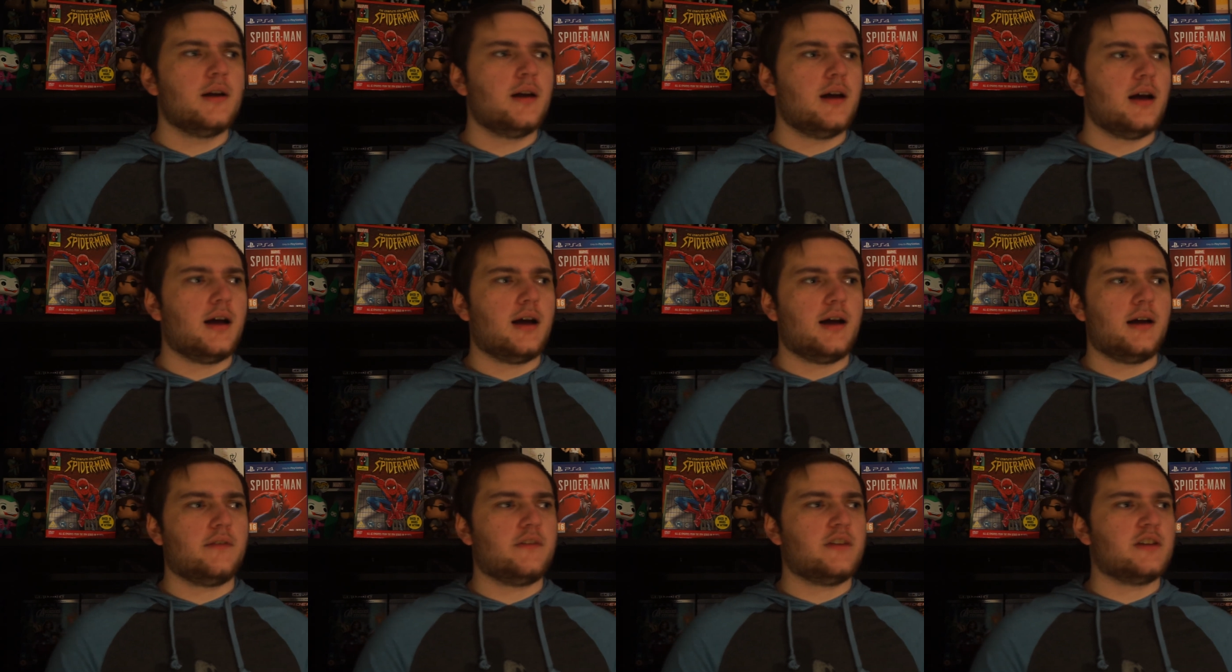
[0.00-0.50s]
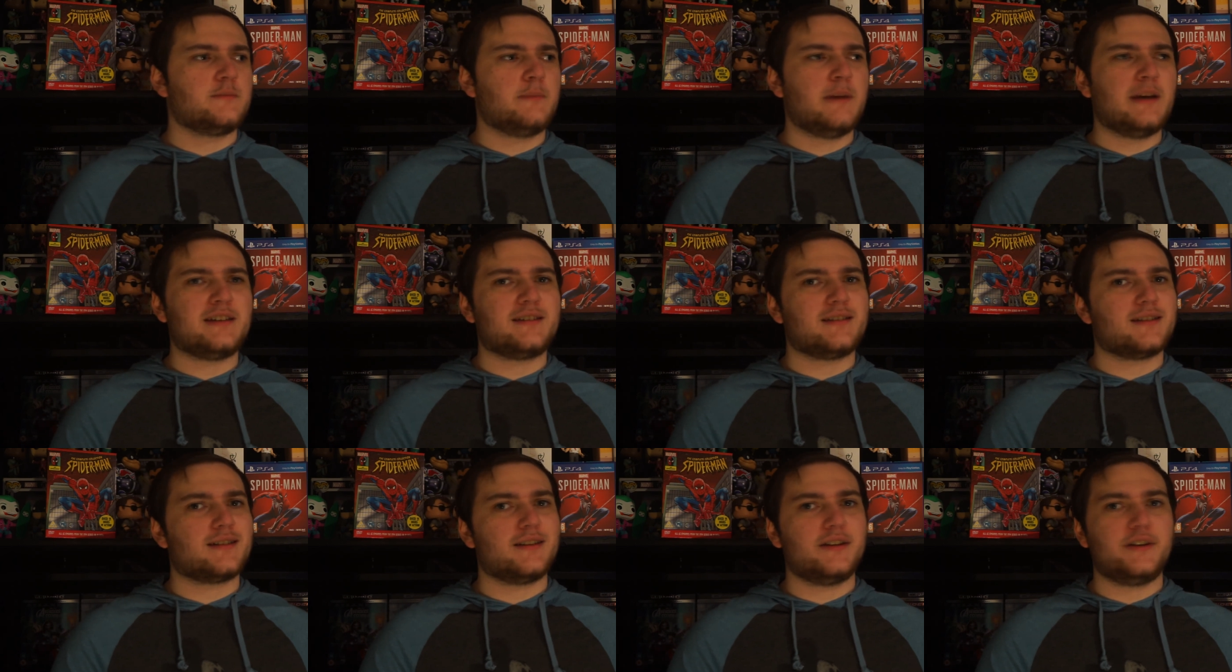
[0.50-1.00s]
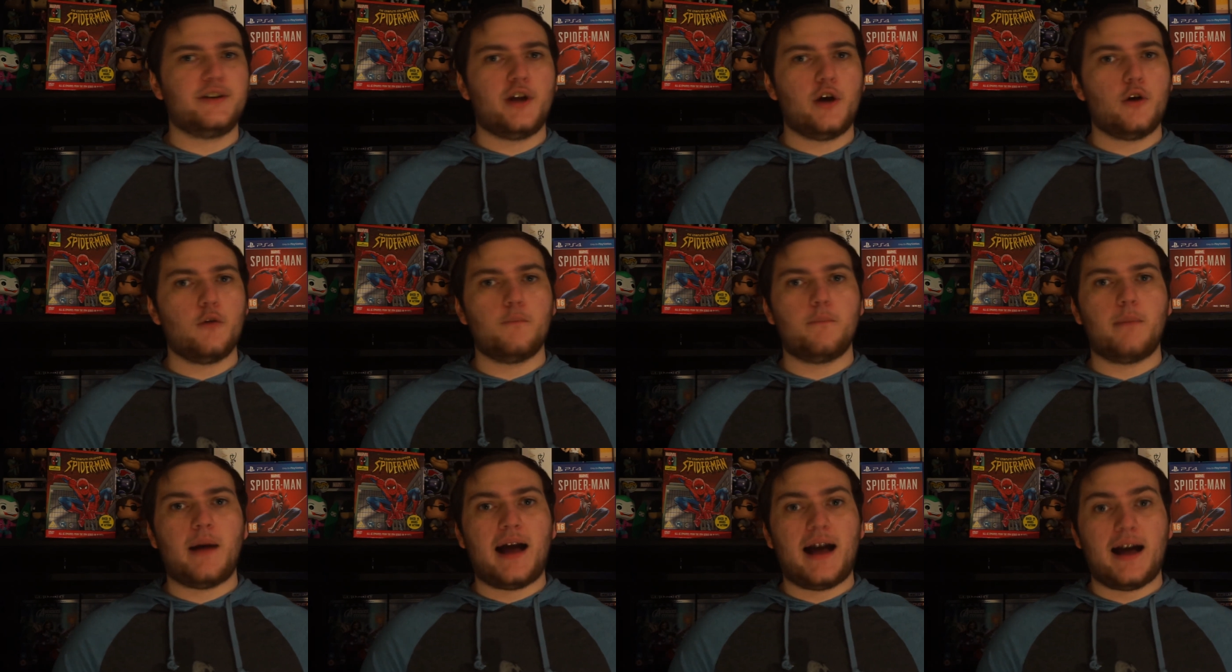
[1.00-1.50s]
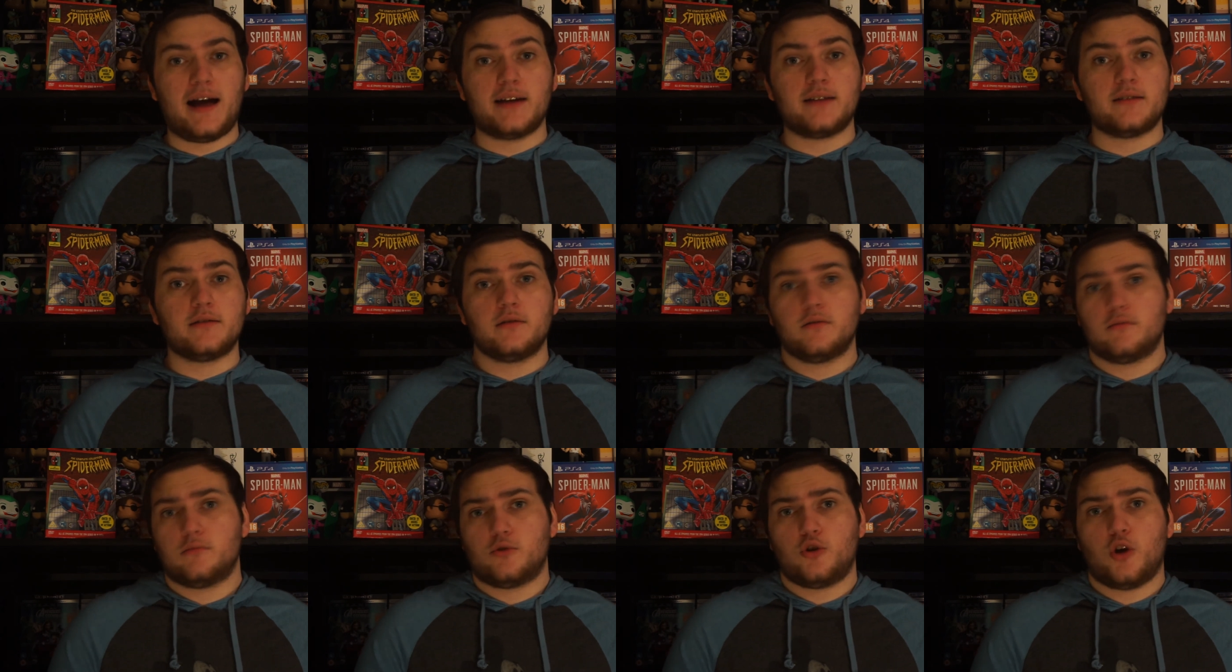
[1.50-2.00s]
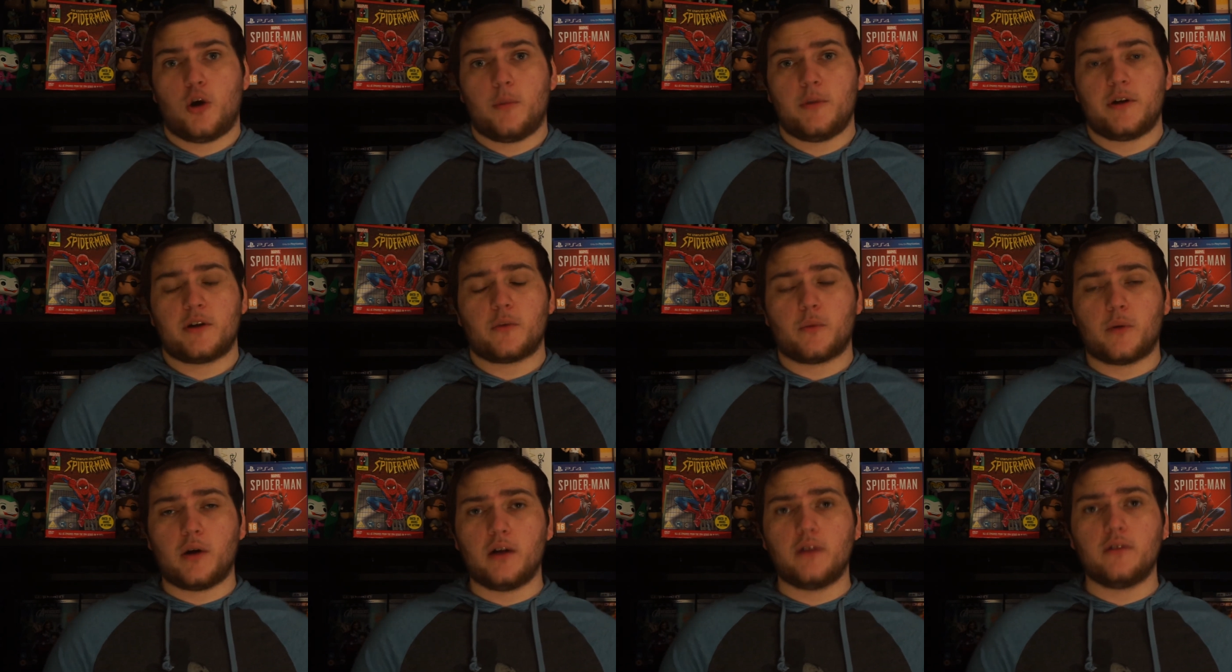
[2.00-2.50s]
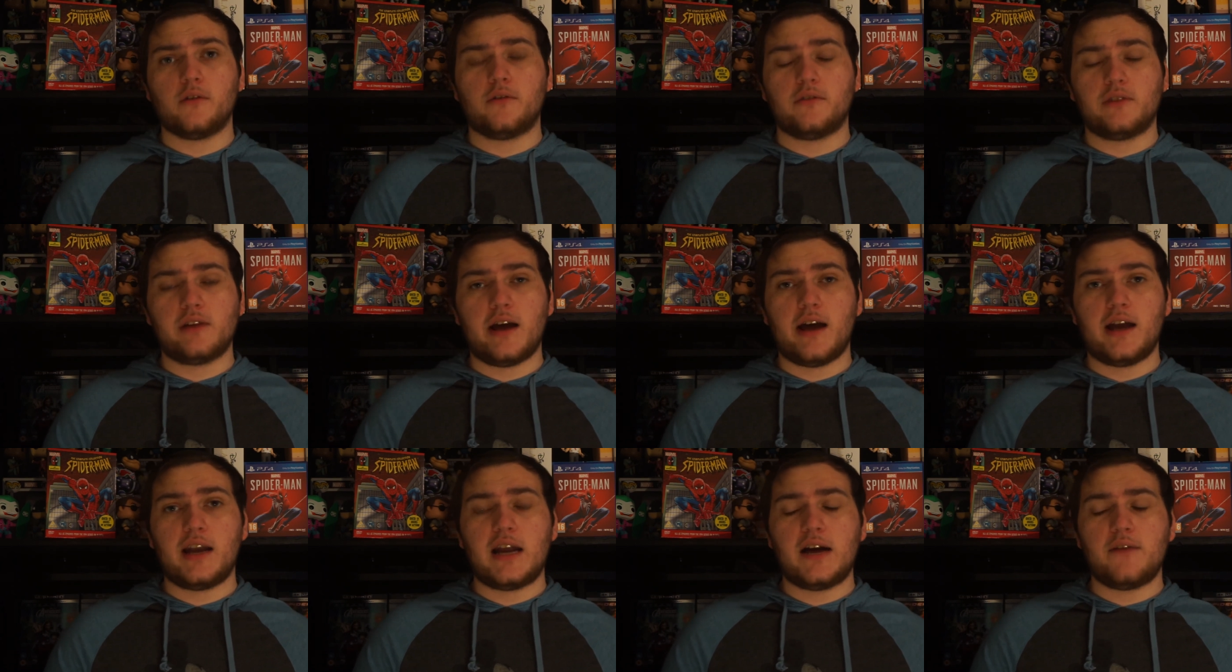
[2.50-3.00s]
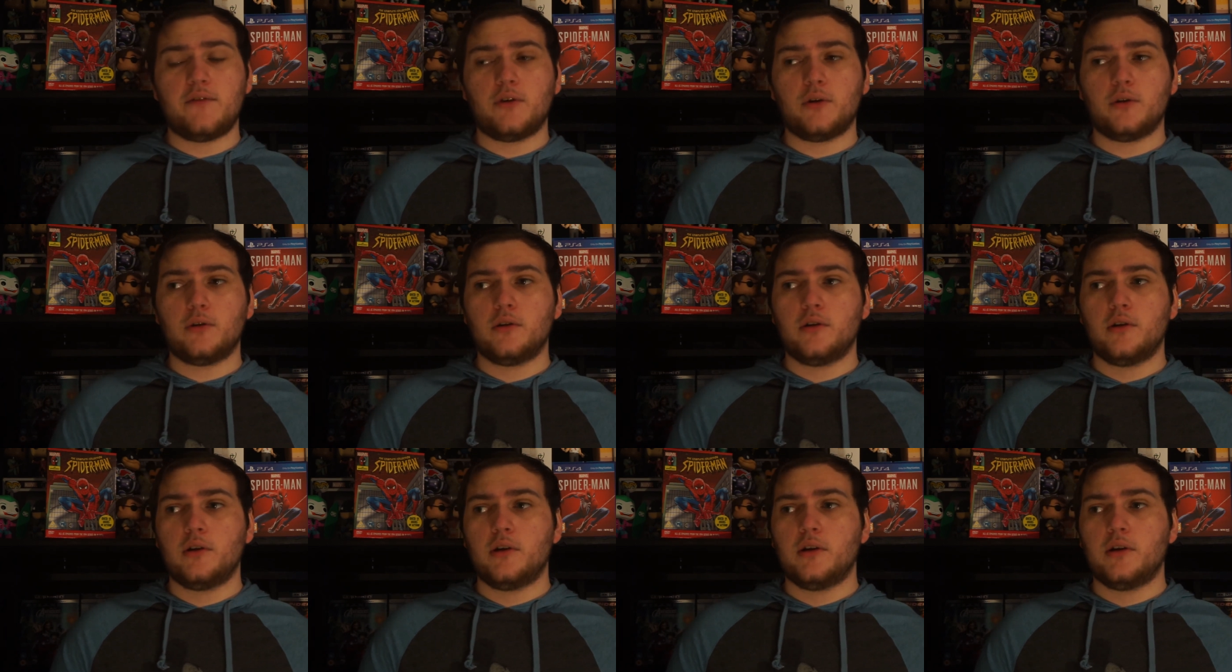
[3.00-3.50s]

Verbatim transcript: uh, there's basically no bad comic run of Daredevil.